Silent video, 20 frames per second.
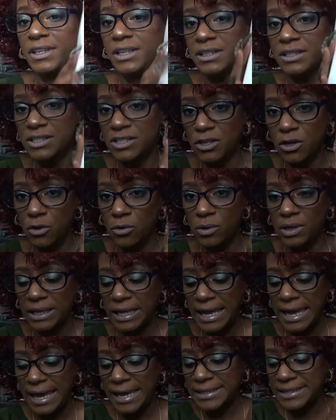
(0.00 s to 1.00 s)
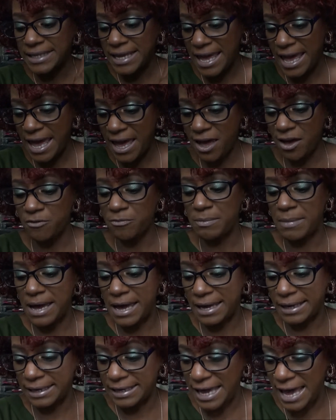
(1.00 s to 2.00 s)
So glad to have
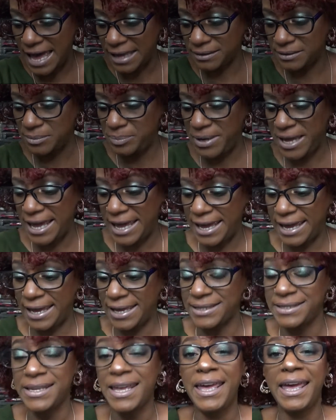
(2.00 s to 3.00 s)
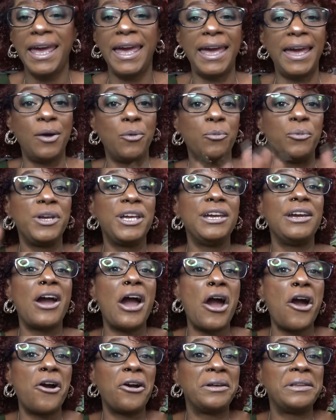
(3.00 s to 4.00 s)
my cotton pads, and we
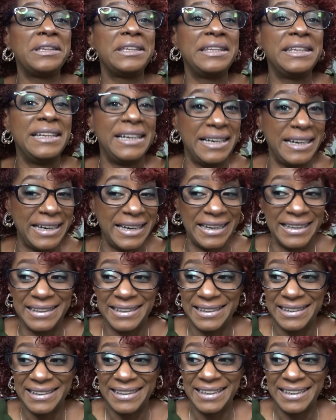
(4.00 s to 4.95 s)
are done.